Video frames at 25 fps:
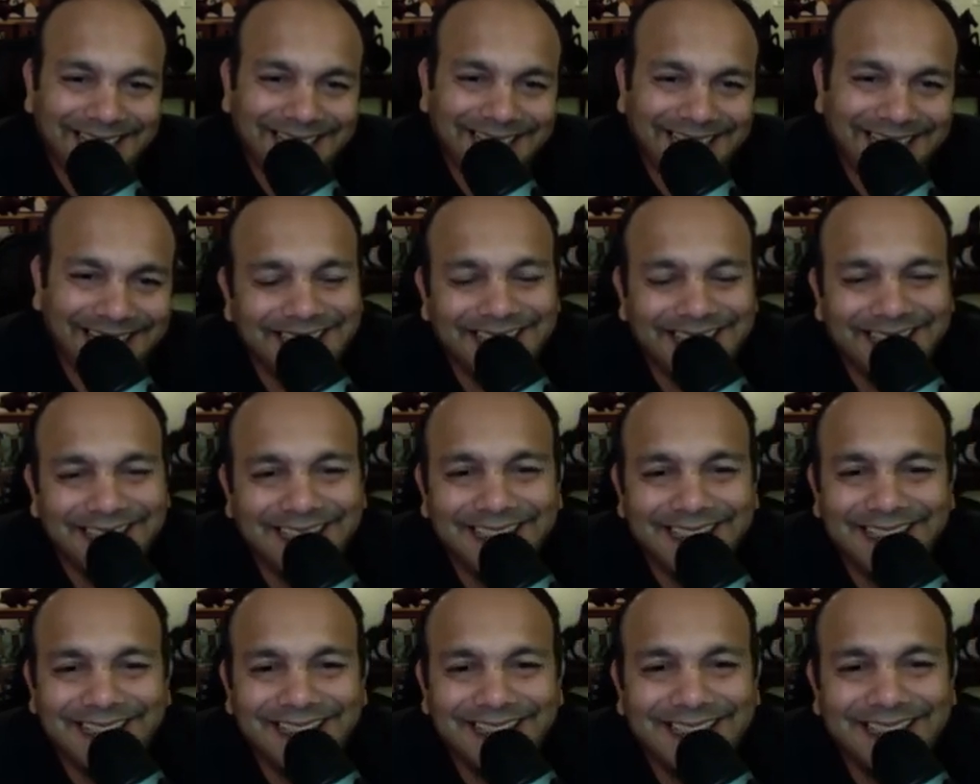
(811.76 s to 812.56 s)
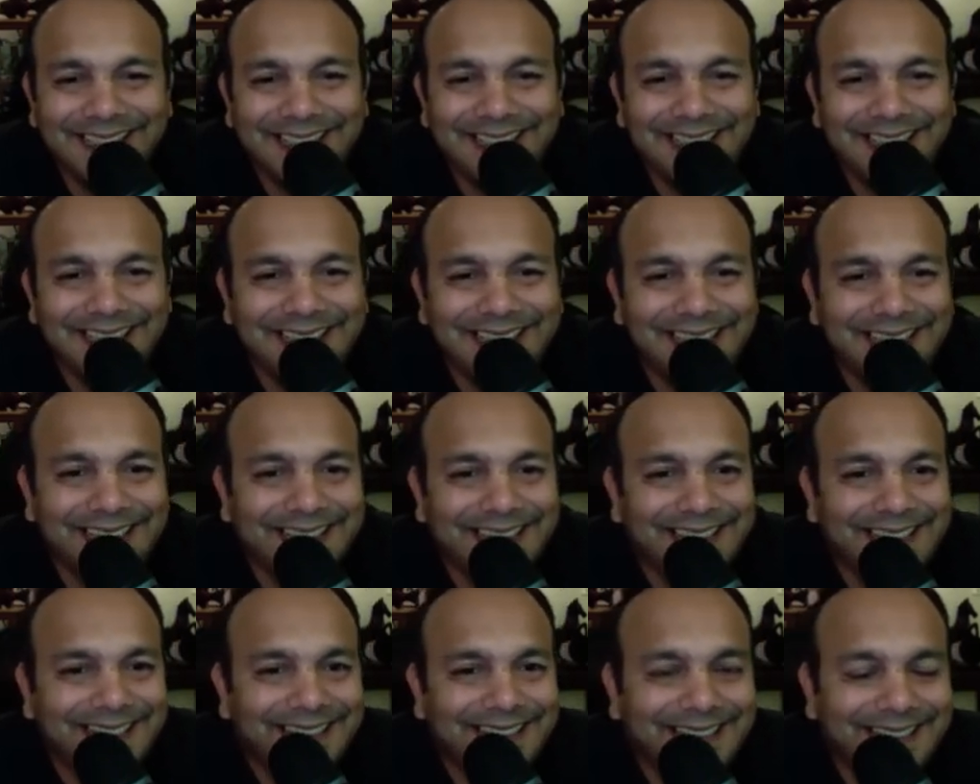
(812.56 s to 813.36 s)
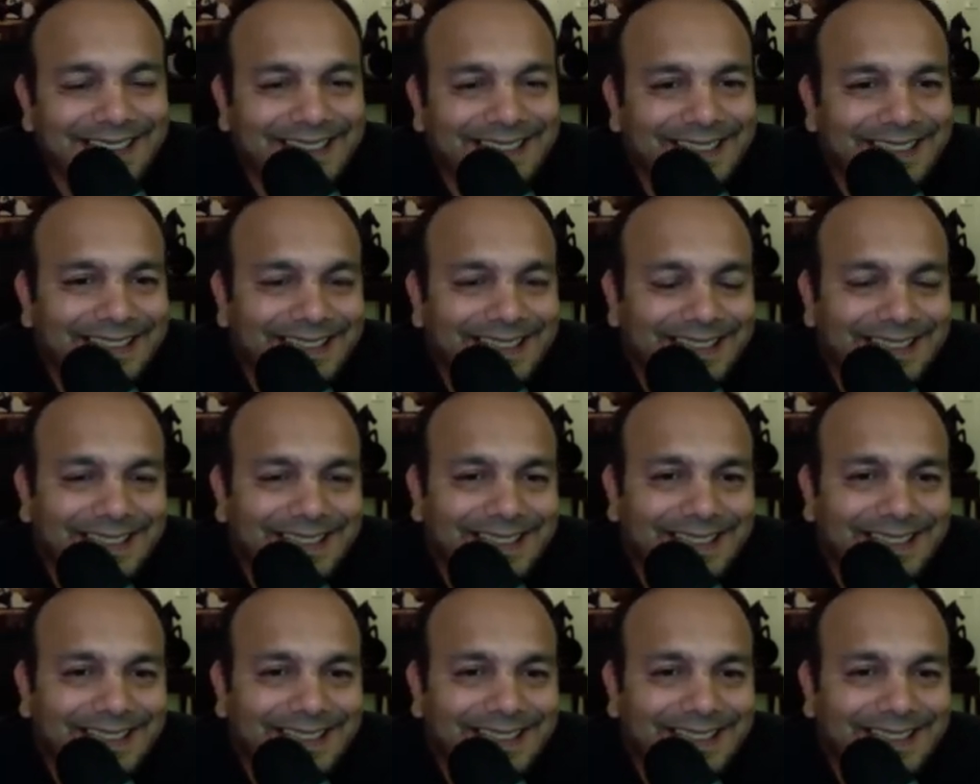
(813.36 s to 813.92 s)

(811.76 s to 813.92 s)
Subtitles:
The person shown says nothing.